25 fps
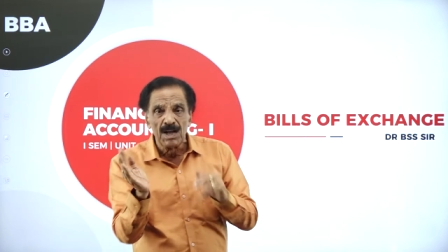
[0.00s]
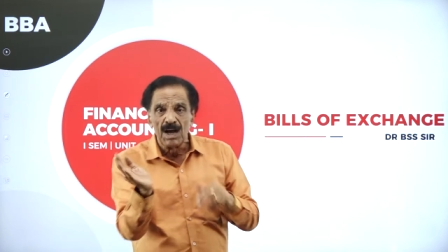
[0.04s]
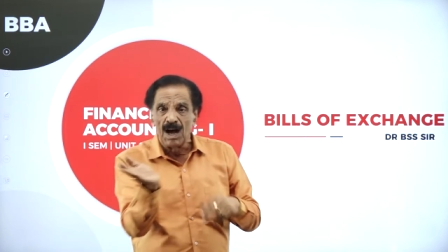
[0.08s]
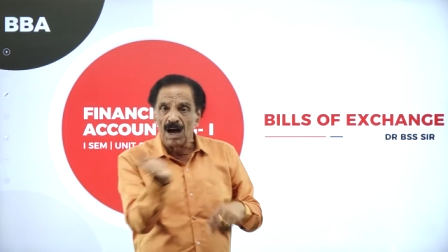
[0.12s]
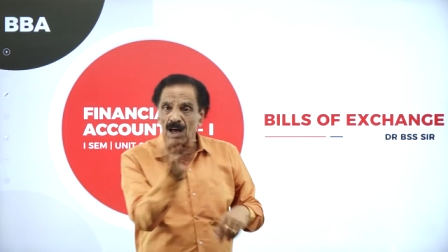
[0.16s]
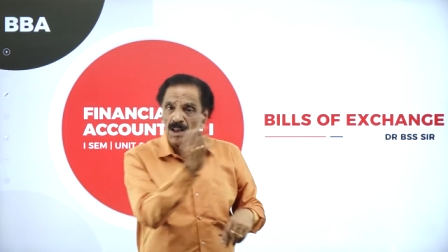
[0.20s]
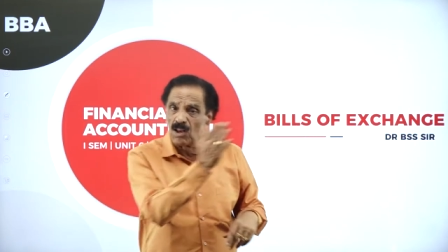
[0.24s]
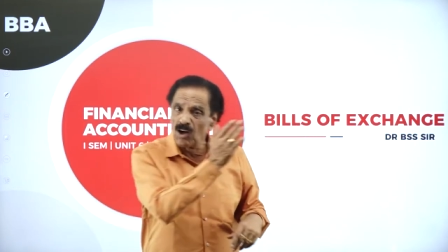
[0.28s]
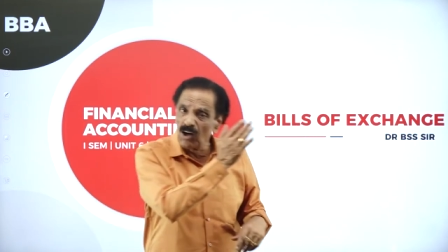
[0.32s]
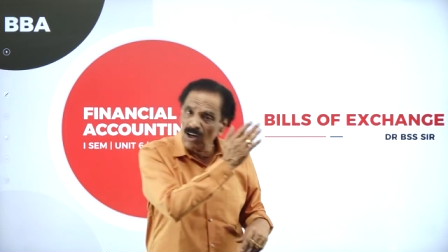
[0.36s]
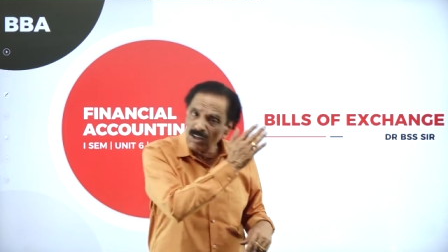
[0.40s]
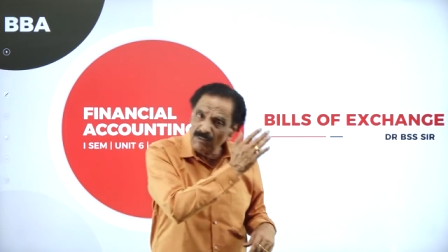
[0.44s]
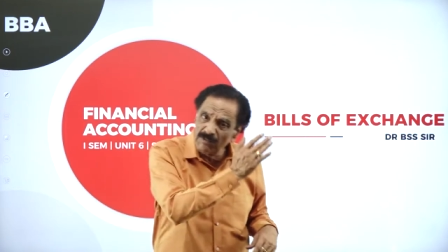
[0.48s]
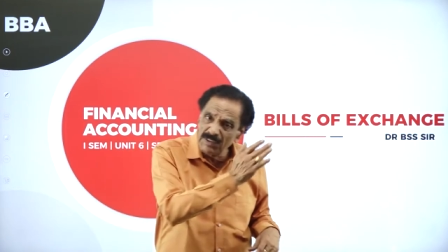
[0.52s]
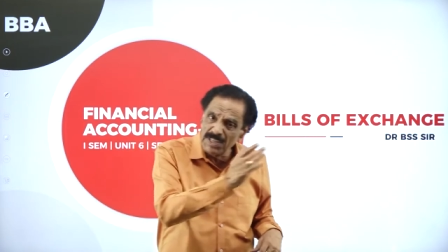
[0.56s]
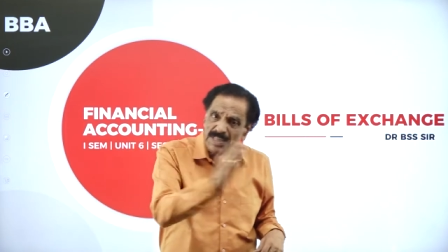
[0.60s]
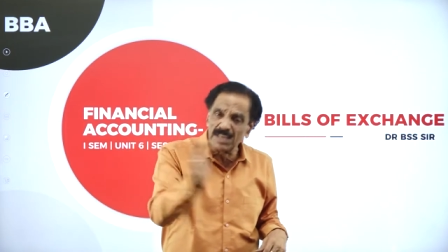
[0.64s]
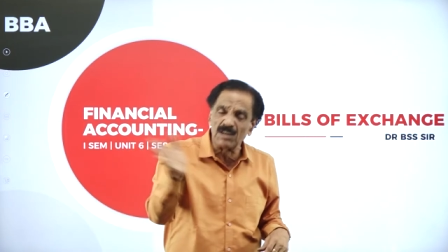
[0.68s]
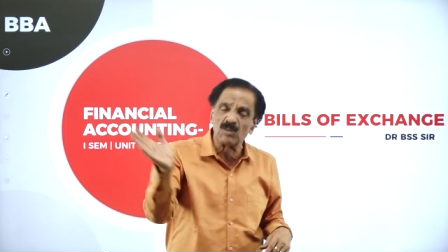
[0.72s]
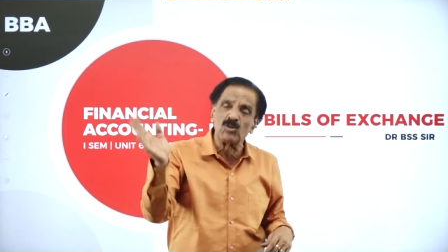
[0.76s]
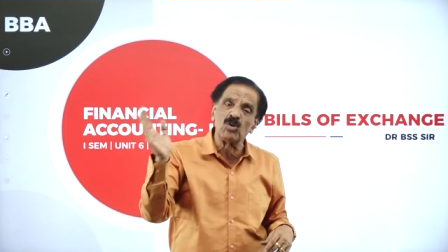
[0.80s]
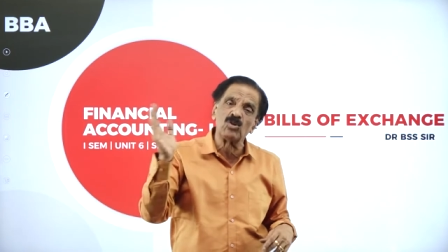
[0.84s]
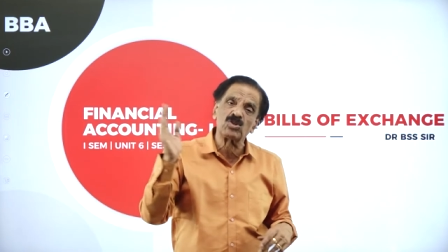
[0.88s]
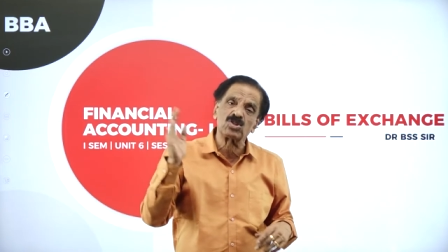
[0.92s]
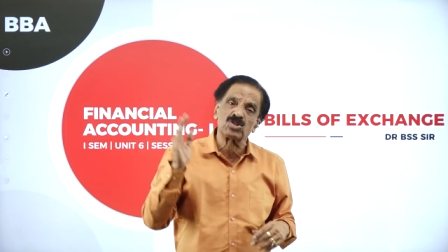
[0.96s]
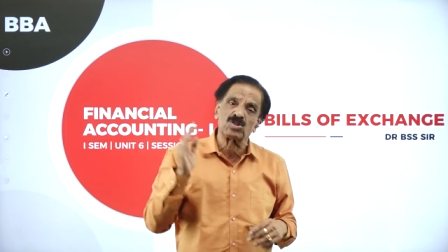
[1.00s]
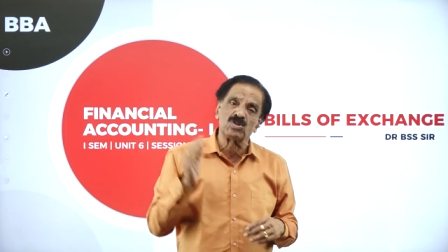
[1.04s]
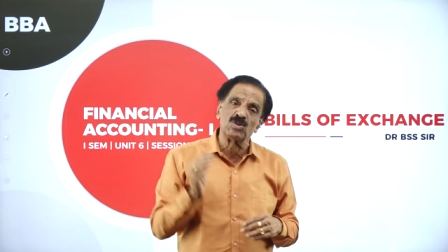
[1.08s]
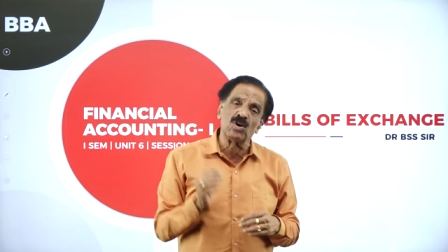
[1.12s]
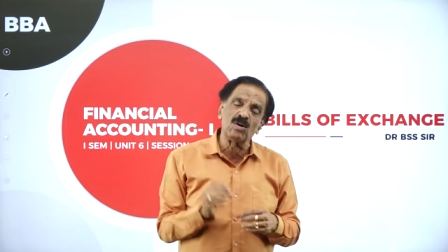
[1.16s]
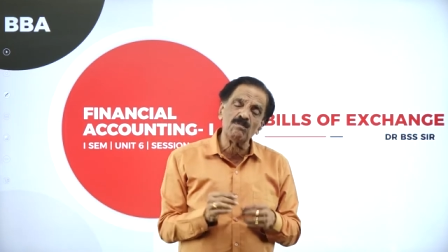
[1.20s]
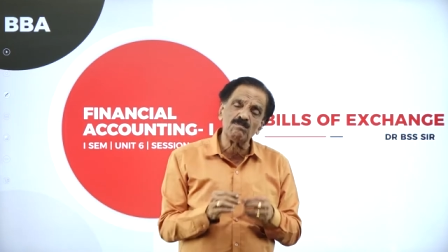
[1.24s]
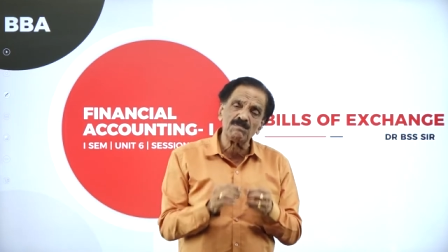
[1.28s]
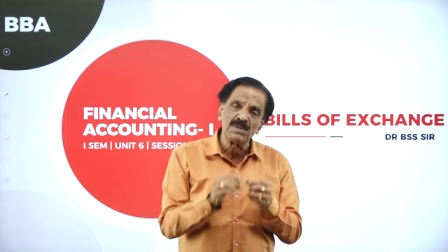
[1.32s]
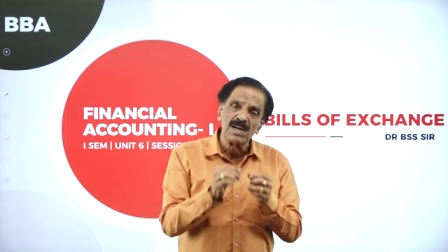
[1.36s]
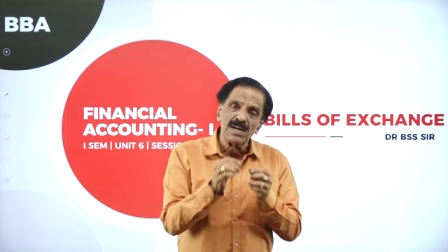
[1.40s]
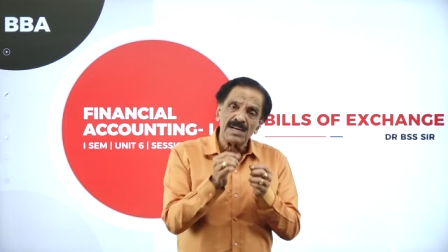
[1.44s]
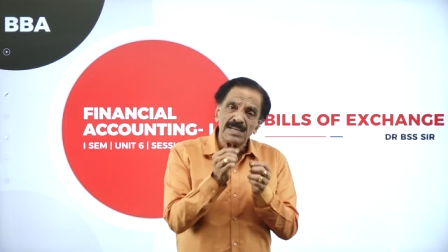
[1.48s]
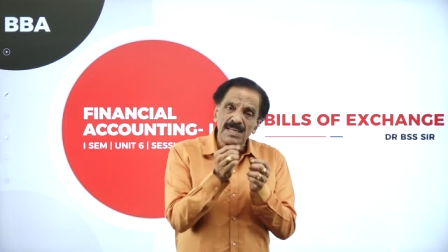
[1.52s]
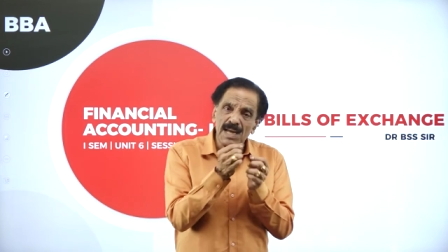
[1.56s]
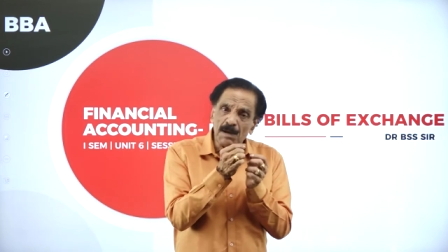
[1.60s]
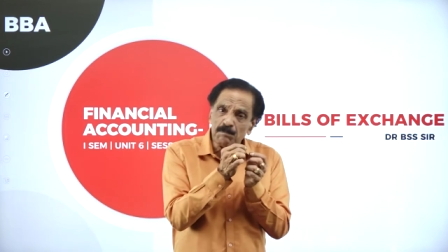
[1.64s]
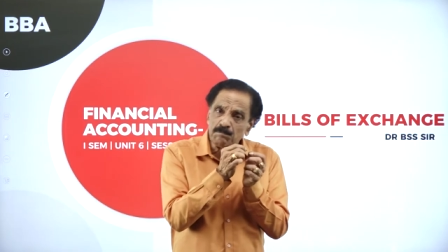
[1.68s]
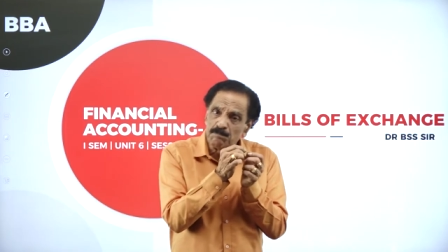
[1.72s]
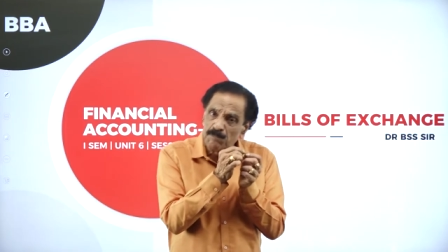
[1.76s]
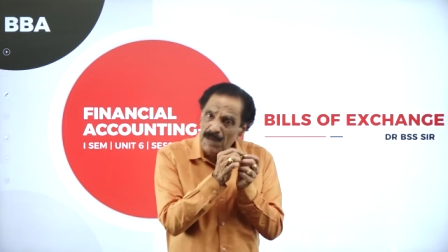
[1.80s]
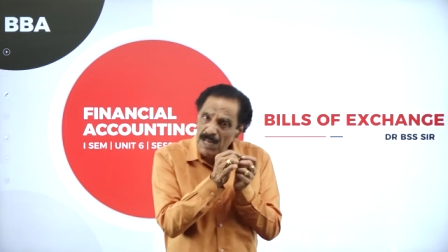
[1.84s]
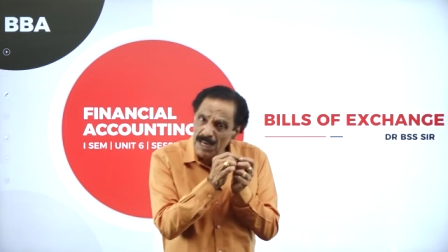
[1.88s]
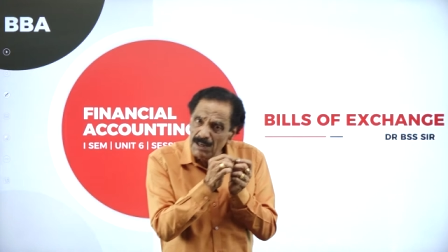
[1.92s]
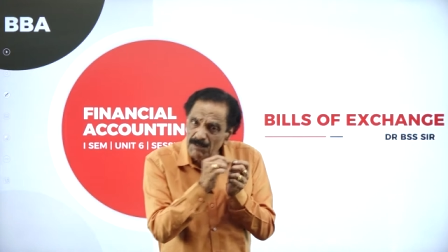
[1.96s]
Along with the goods, no, a
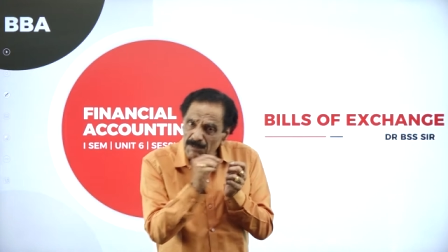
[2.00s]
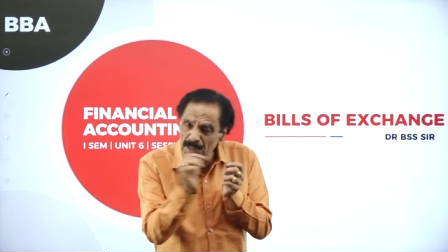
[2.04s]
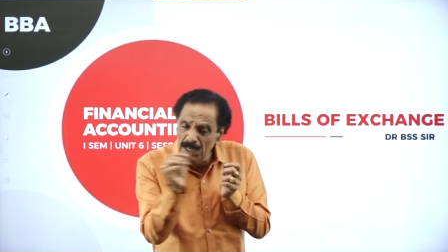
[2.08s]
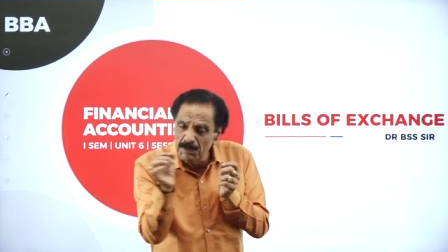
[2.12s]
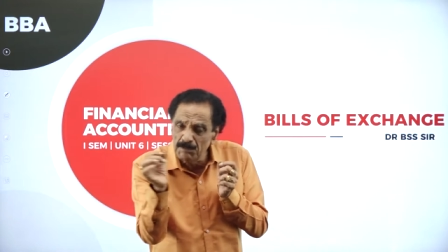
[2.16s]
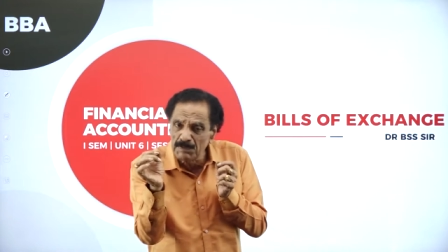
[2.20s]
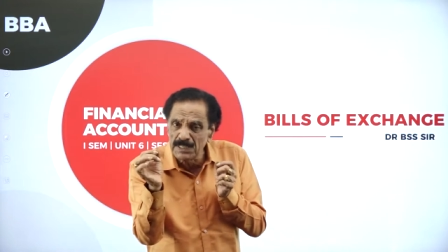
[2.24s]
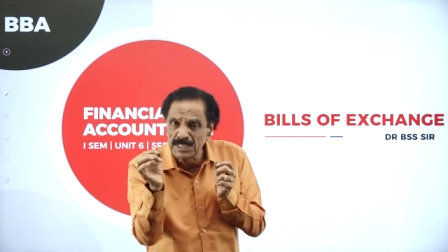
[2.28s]
bill will